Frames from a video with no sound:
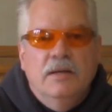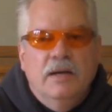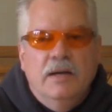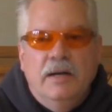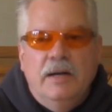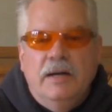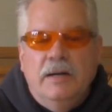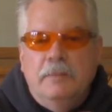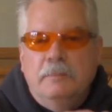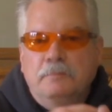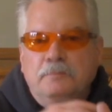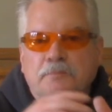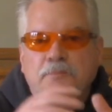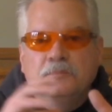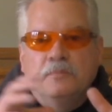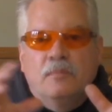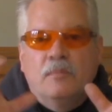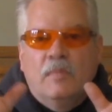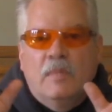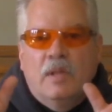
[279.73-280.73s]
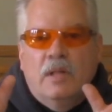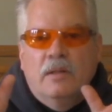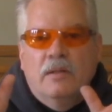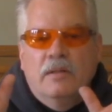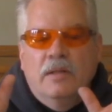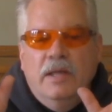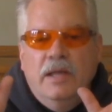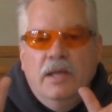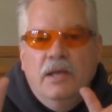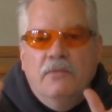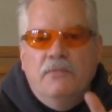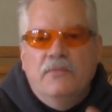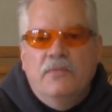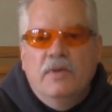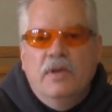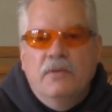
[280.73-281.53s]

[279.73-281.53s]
Um, if,